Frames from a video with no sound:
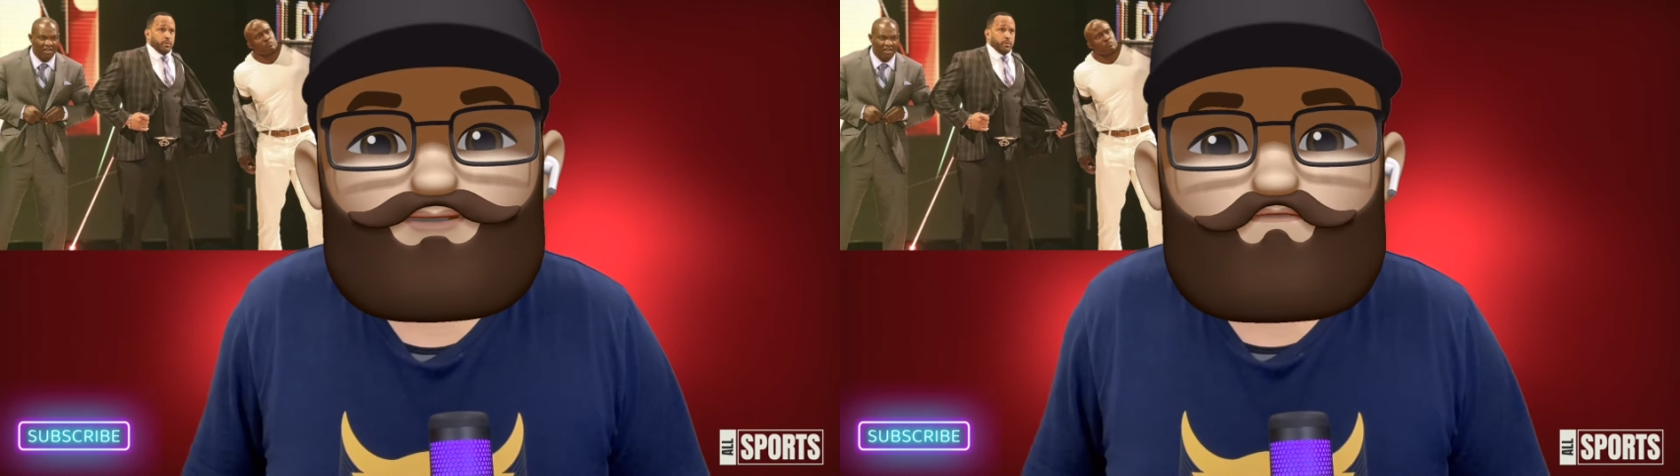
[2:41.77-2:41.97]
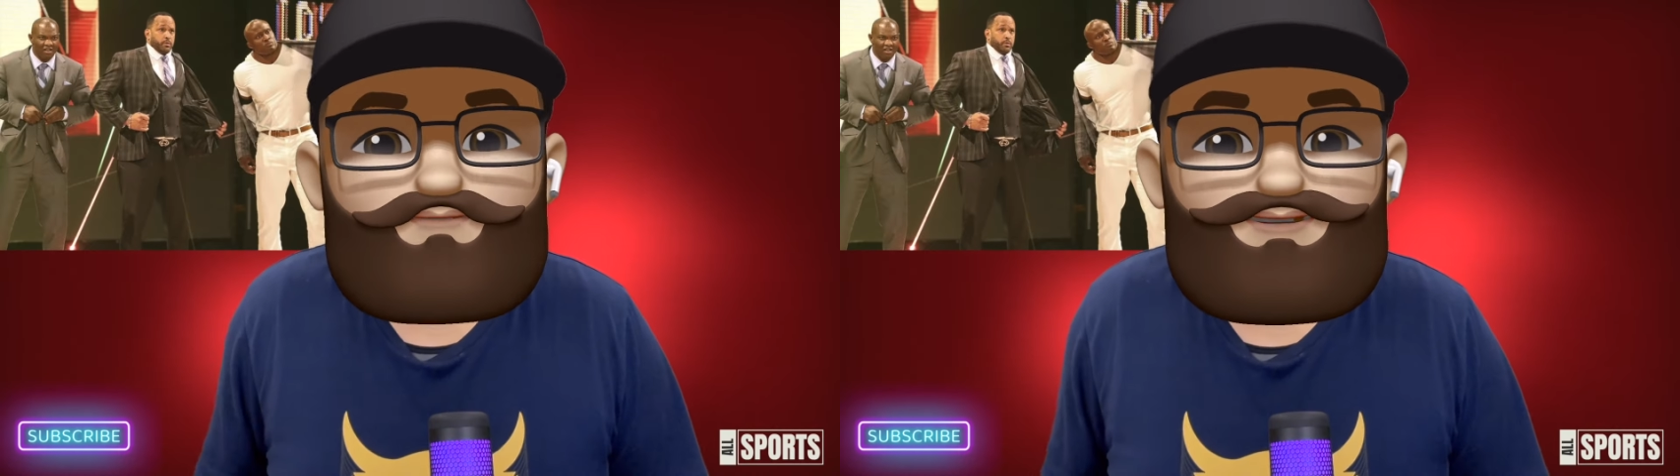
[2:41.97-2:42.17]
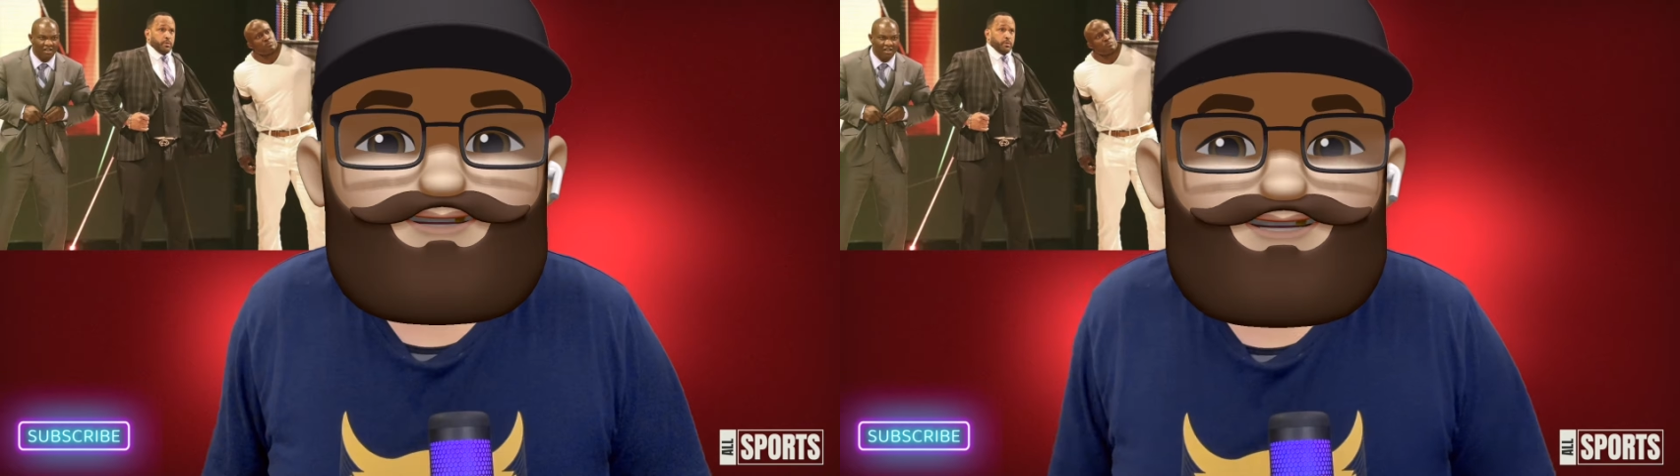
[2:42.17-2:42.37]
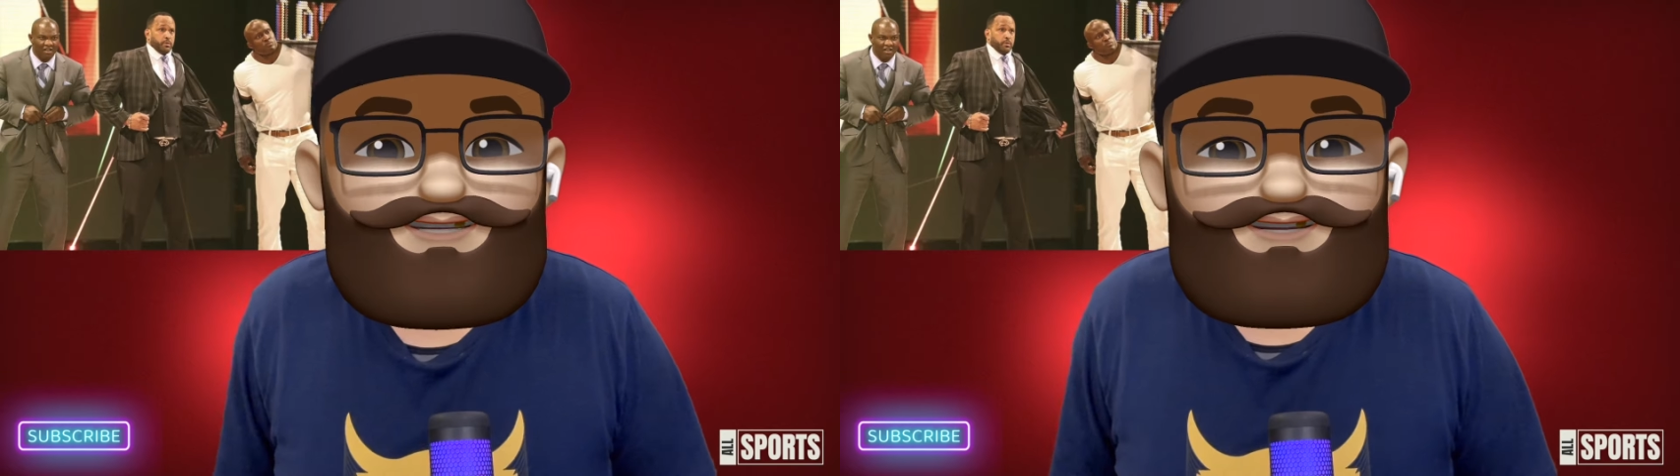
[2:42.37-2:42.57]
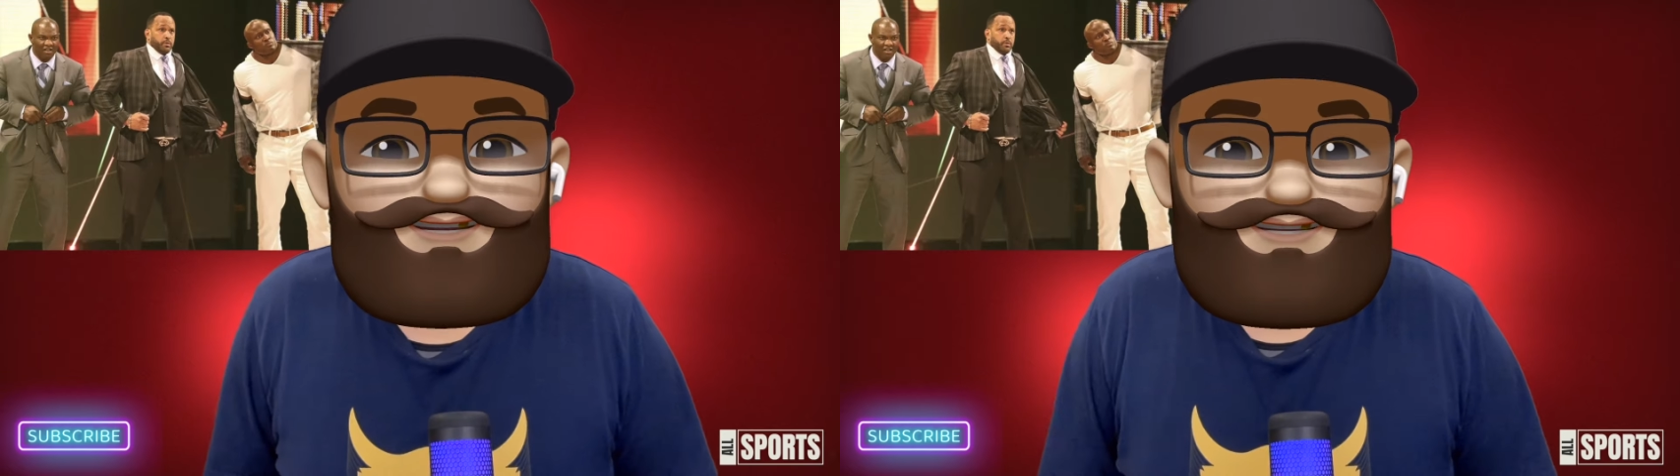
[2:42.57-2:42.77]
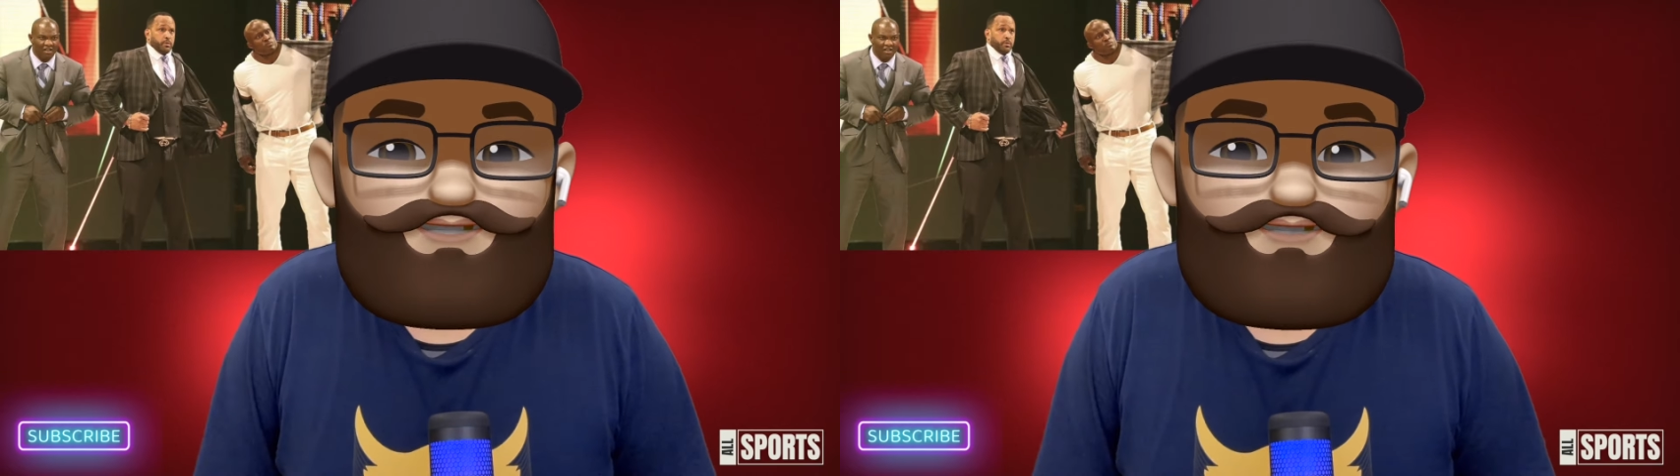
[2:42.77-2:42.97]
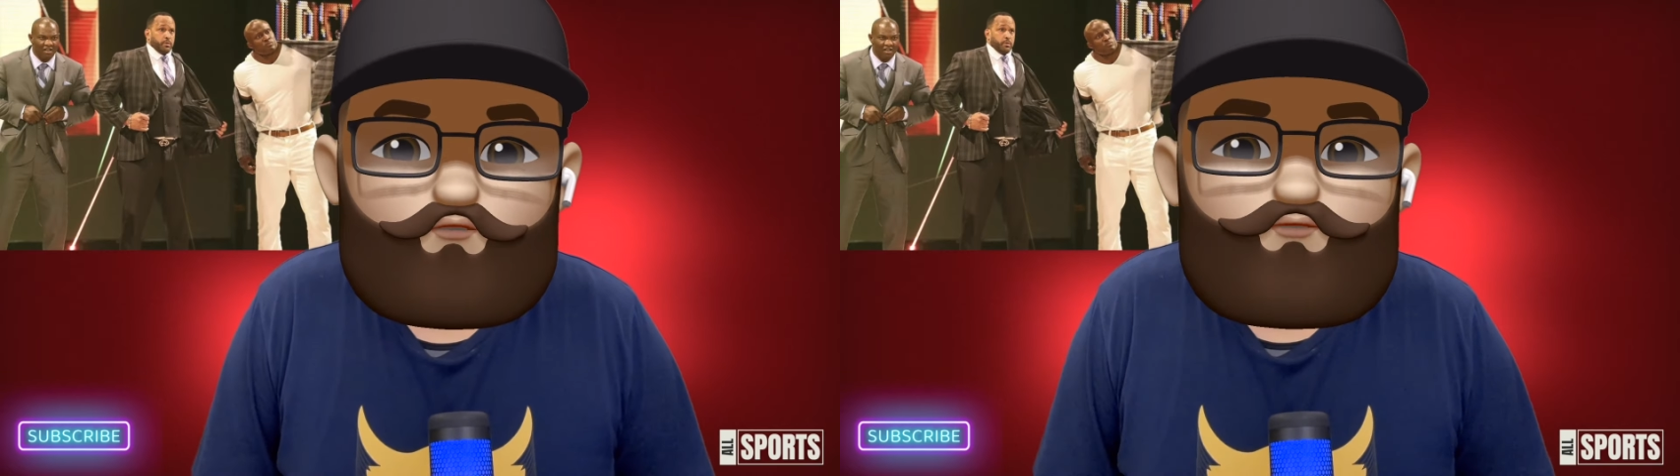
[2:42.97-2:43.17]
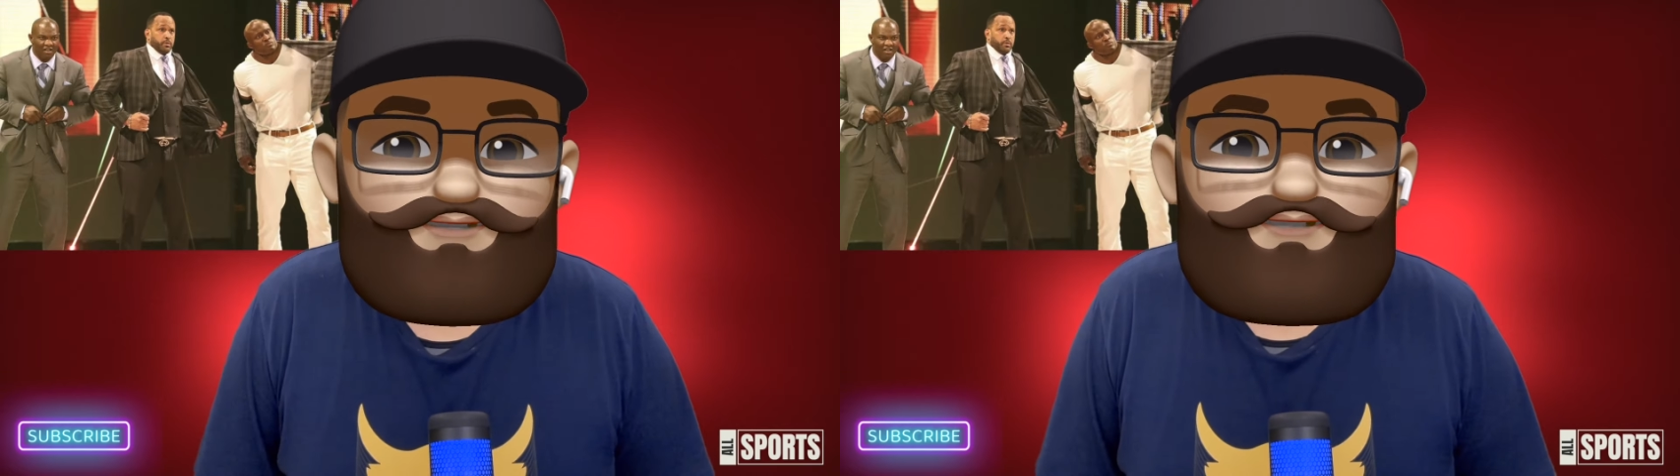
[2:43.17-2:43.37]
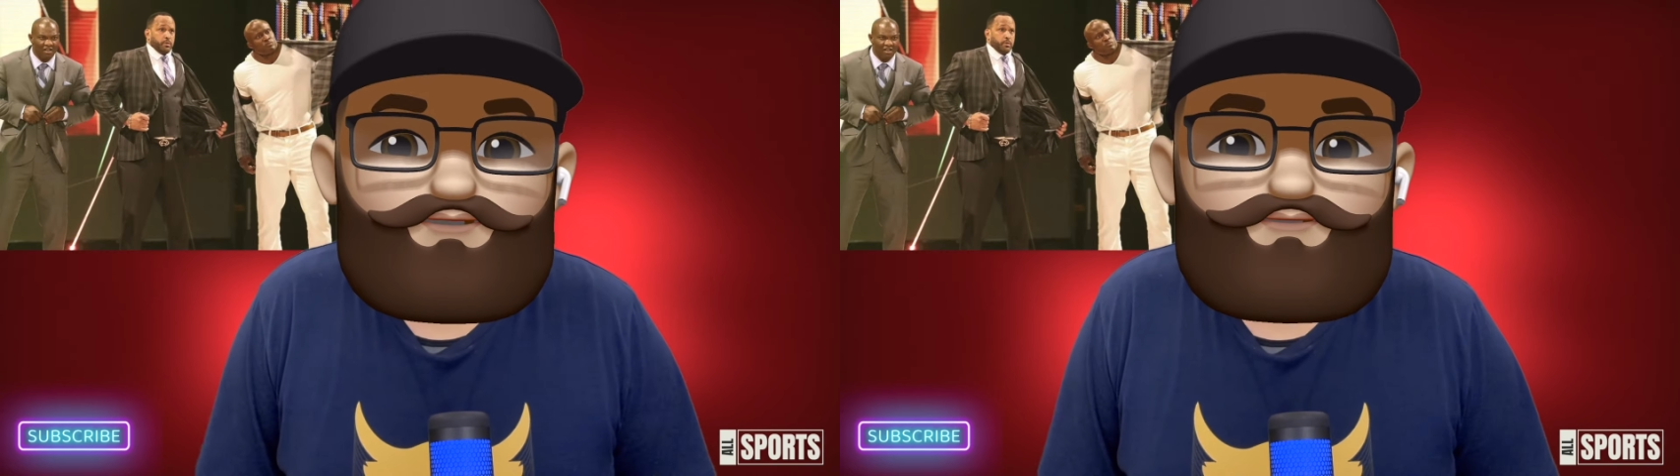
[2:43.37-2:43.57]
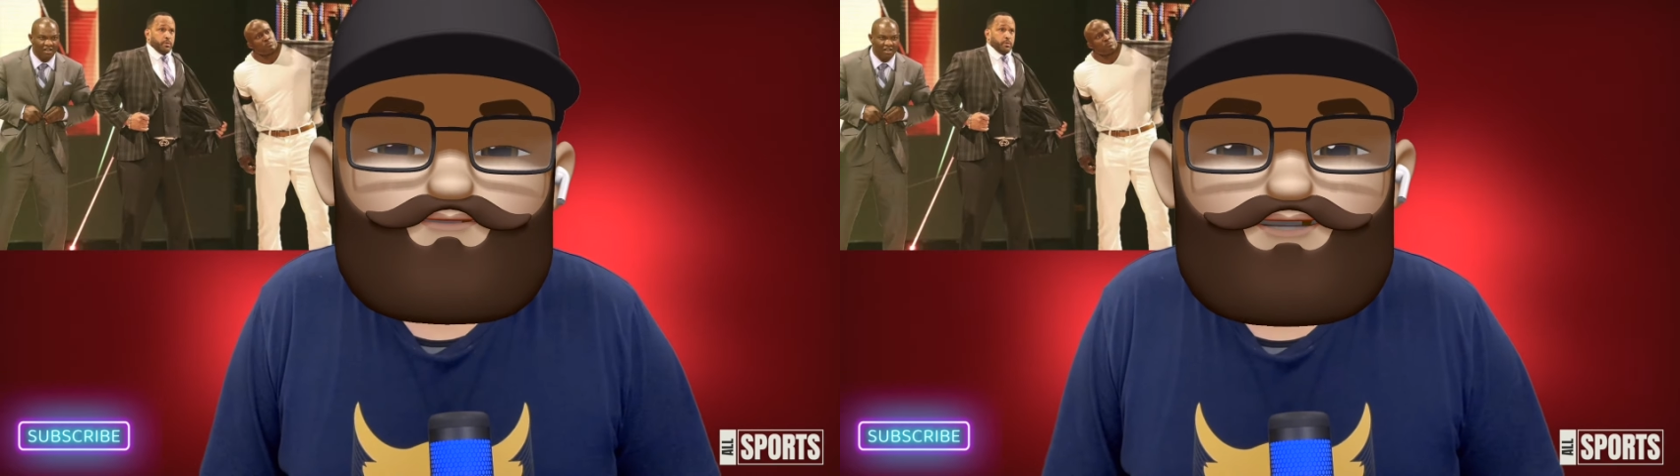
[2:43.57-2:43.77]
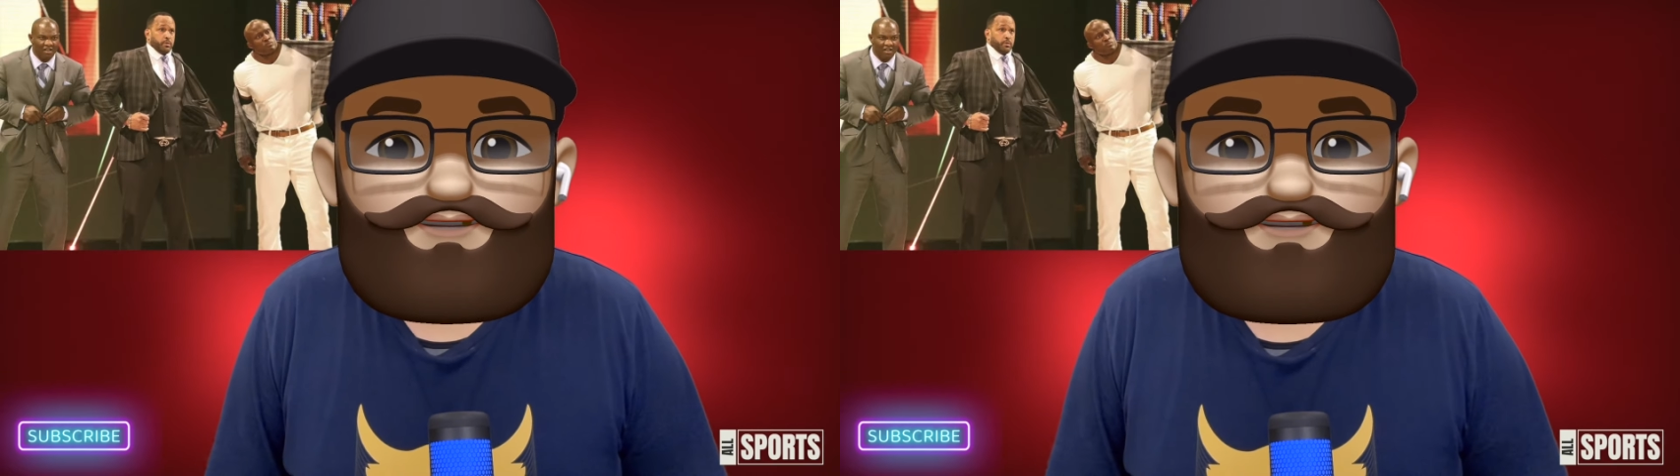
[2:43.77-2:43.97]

company to go against